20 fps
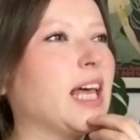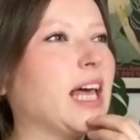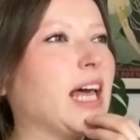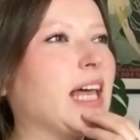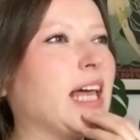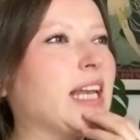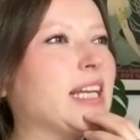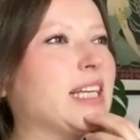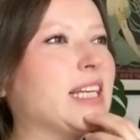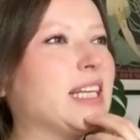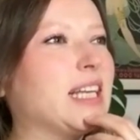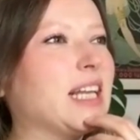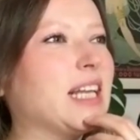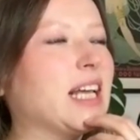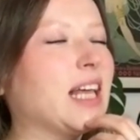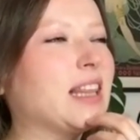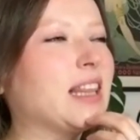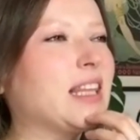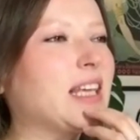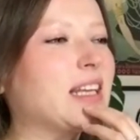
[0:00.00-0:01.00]
and
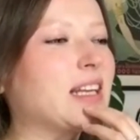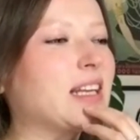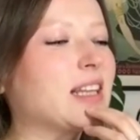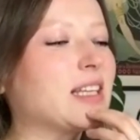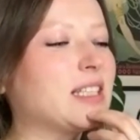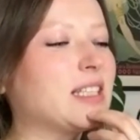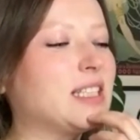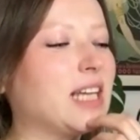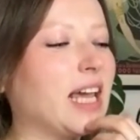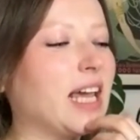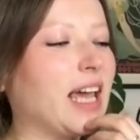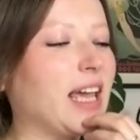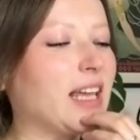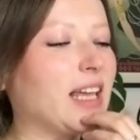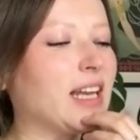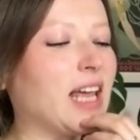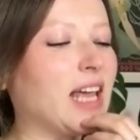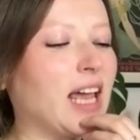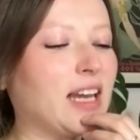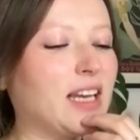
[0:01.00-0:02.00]
at the end of the day,
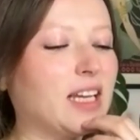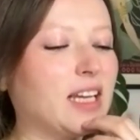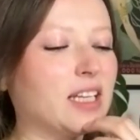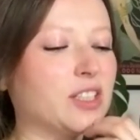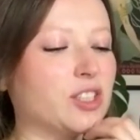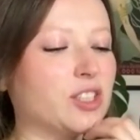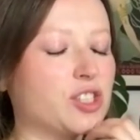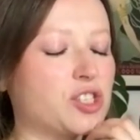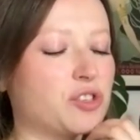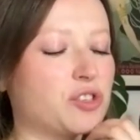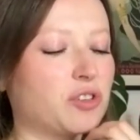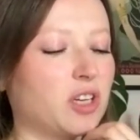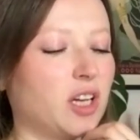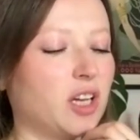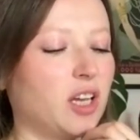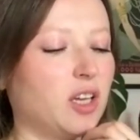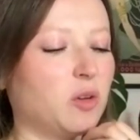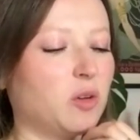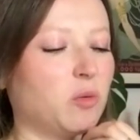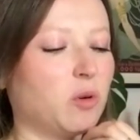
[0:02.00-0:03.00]
in any
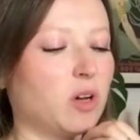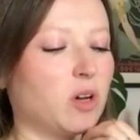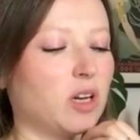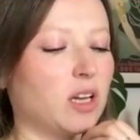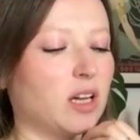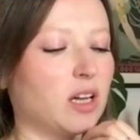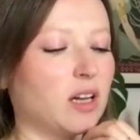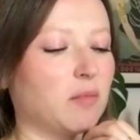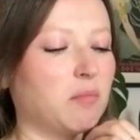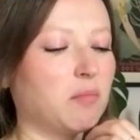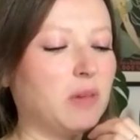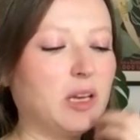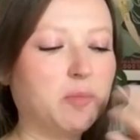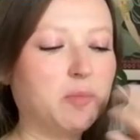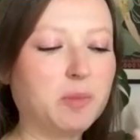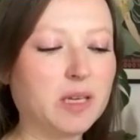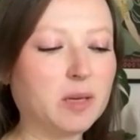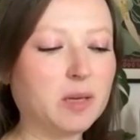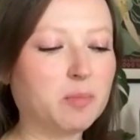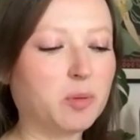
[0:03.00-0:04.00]
industry, you want to
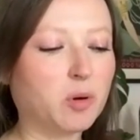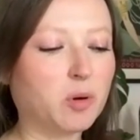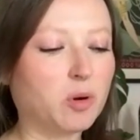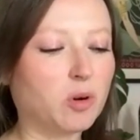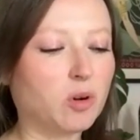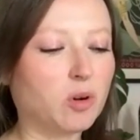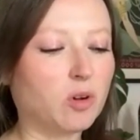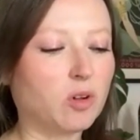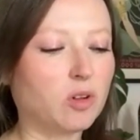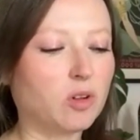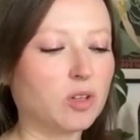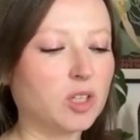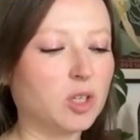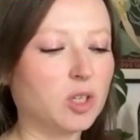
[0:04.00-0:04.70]
meet people,